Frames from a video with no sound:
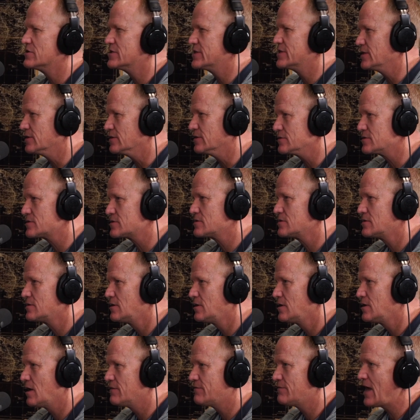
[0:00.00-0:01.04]
deals.
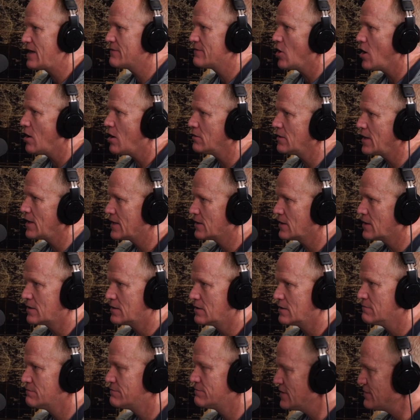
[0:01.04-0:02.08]
If I have all
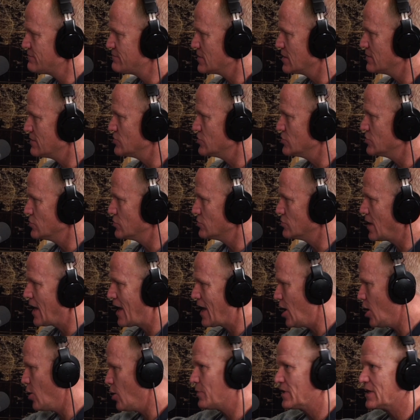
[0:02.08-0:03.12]
850 of you
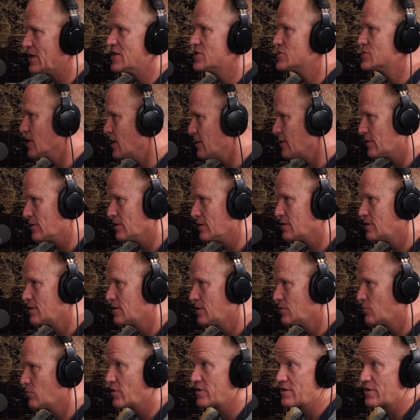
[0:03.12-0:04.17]
helping each other
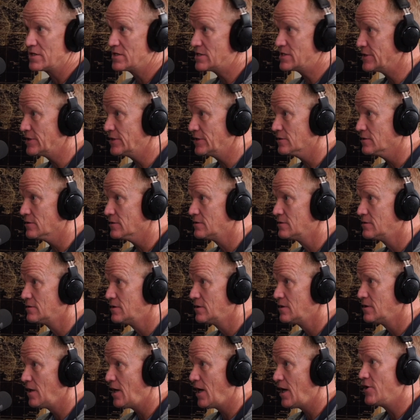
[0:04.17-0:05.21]
with a deal
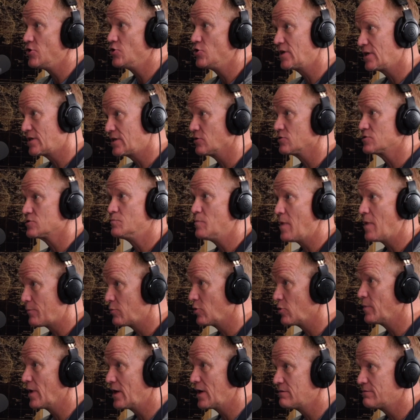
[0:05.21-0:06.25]
and you get those member
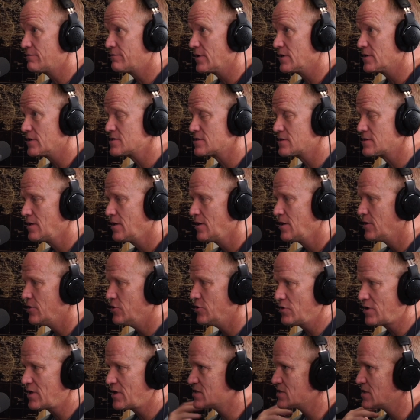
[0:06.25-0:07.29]
benefits,
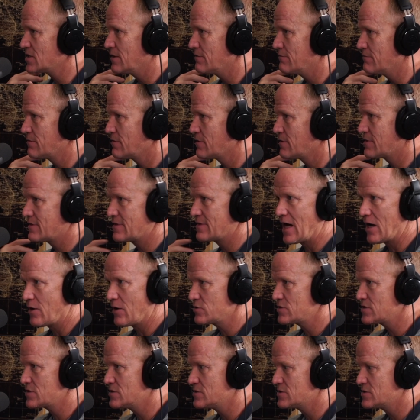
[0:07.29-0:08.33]
you could save
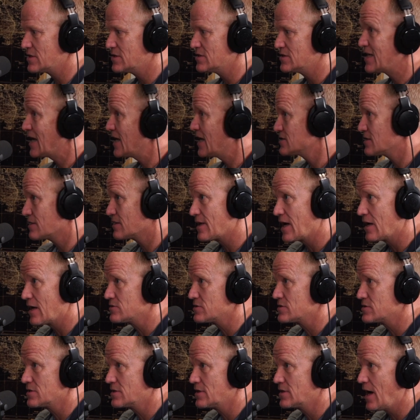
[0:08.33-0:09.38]
thousands and tens of
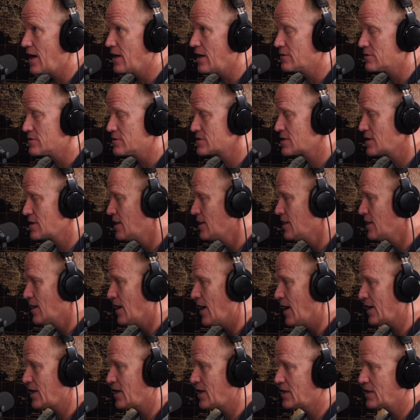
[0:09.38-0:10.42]
thousands of dollars.
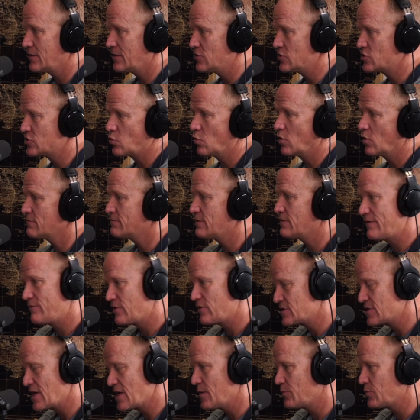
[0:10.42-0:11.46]
I could give you 25
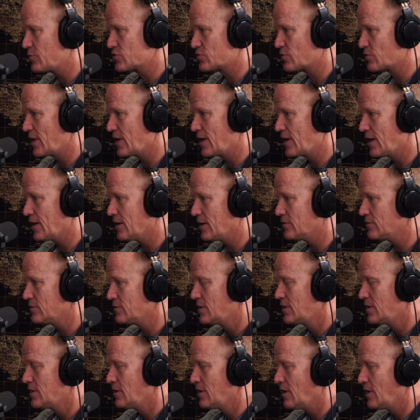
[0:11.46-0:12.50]
examples right now
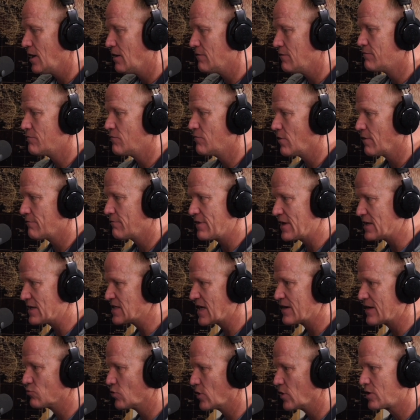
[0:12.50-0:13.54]
of things
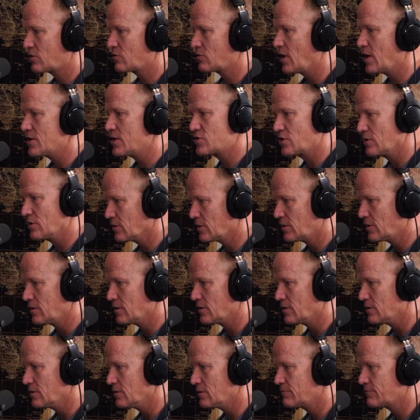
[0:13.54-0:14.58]
I've run across or
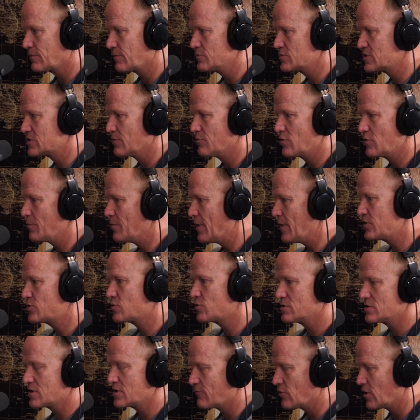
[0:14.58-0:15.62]
learned from some of the
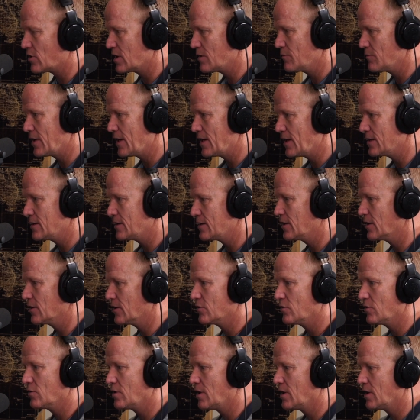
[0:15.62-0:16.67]
mentors I've already made,
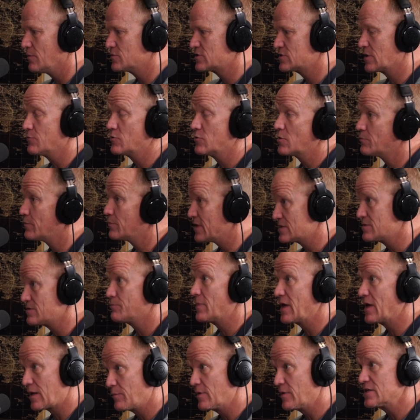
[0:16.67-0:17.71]
some of the
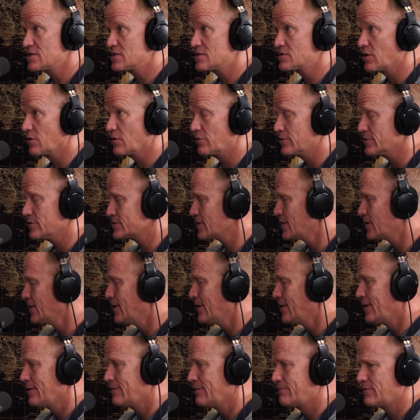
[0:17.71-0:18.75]
big business owners.
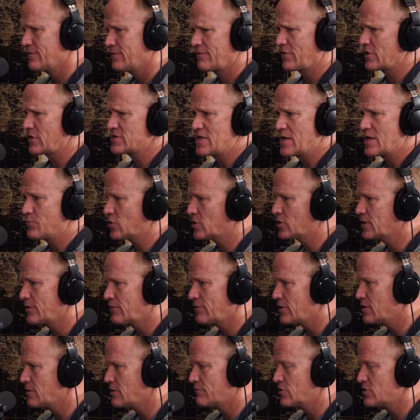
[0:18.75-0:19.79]
For example, Clear
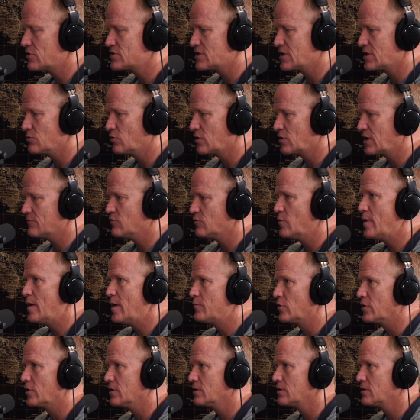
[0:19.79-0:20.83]
University will give a
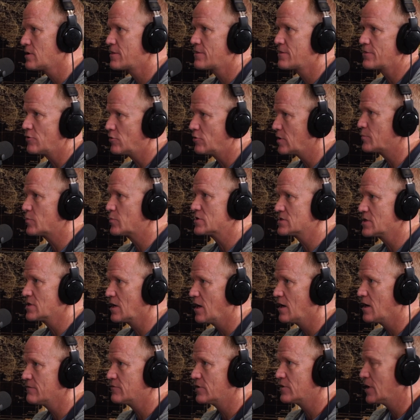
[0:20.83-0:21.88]
member 30%
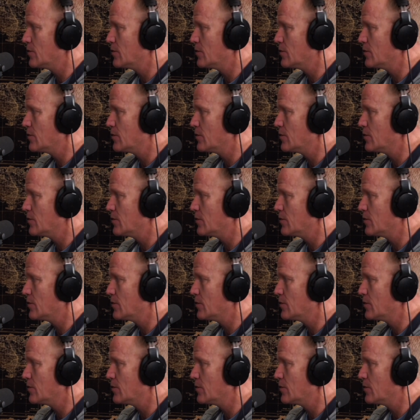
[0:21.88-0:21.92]
off an